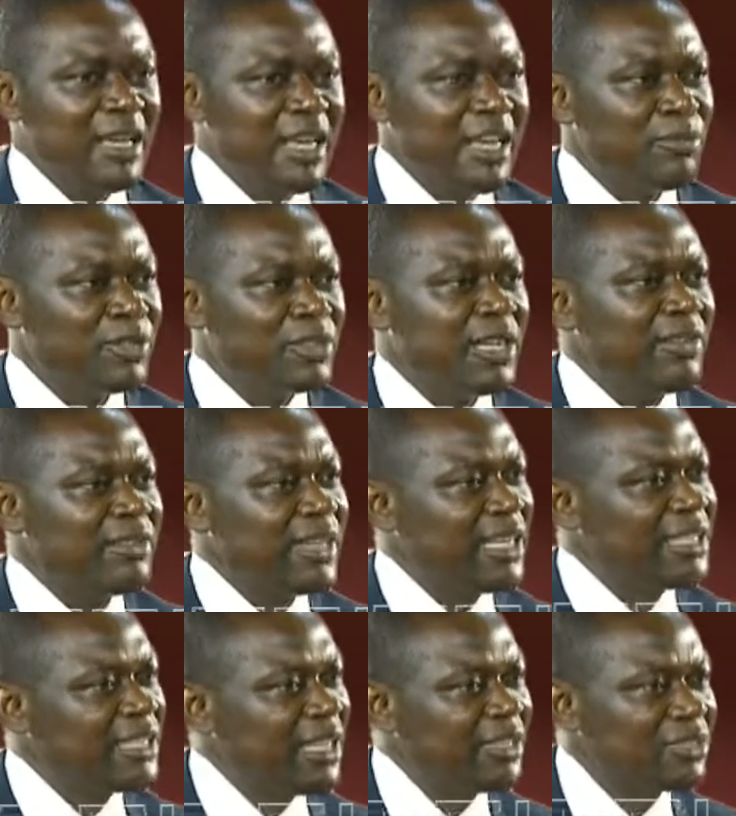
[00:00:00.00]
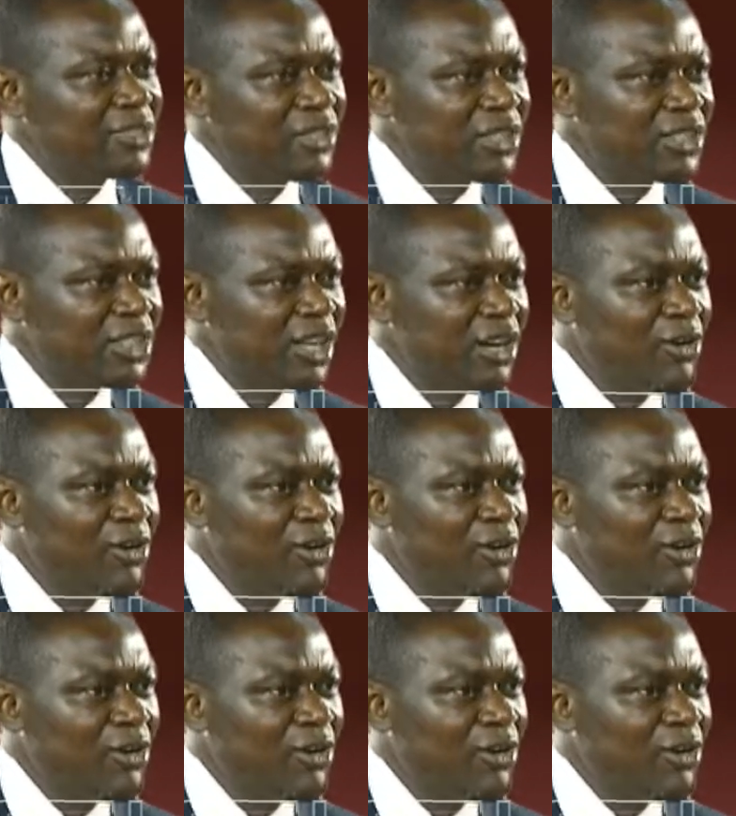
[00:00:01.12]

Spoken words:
it must have national structure,